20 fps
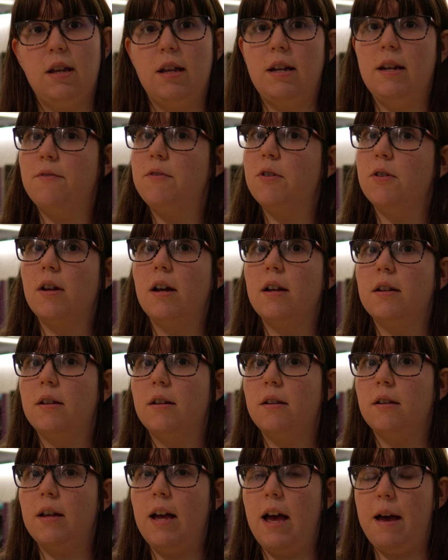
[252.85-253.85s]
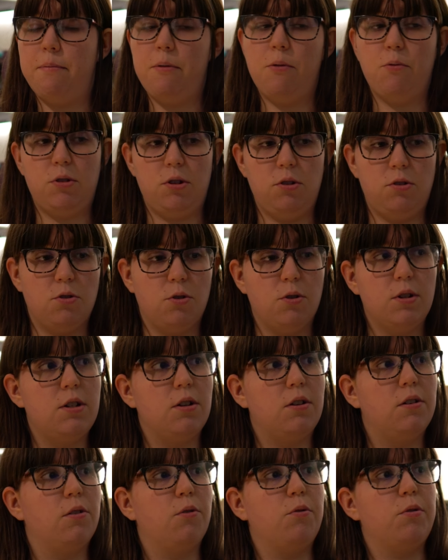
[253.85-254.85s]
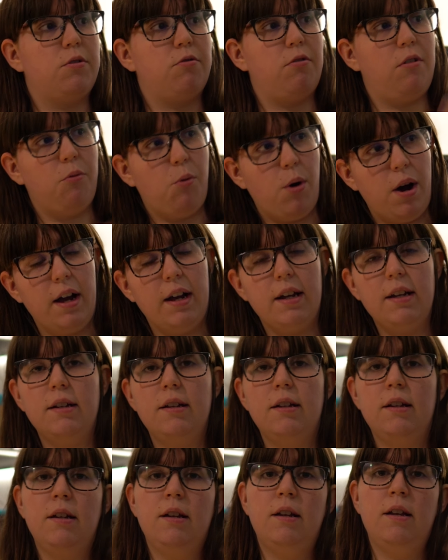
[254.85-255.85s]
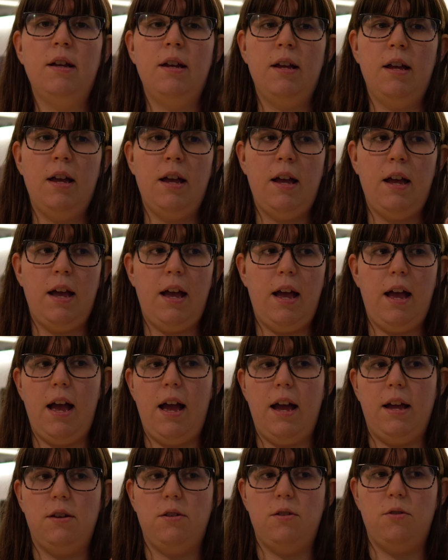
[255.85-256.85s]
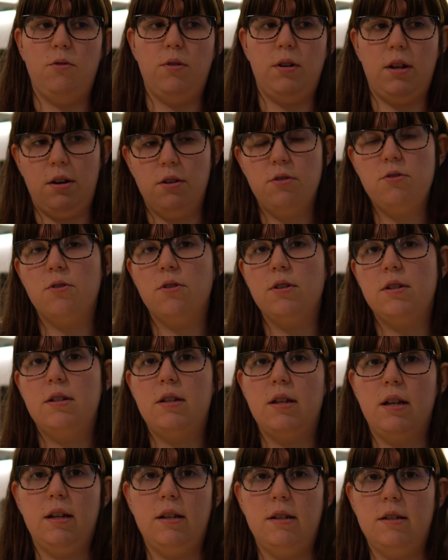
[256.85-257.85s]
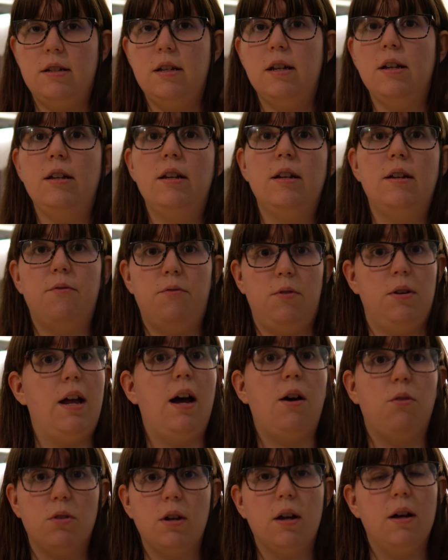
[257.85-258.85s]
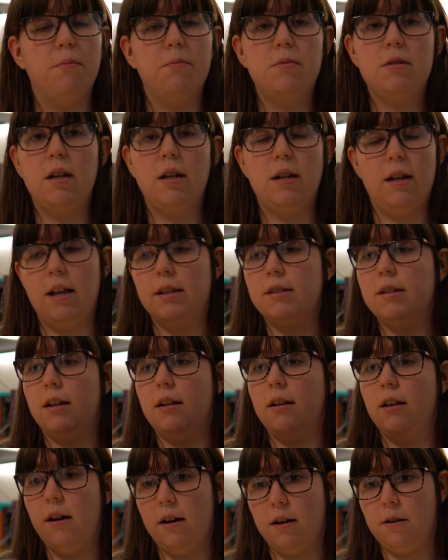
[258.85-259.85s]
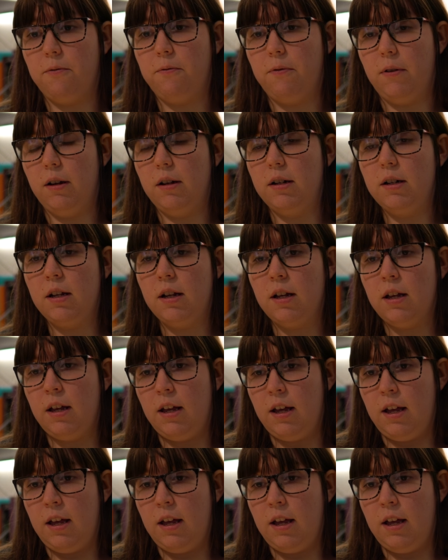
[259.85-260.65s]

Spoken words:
And if you're not happy with your choice, you can always rewind and do another choice and see the different outcomes, and that's a lot of fun.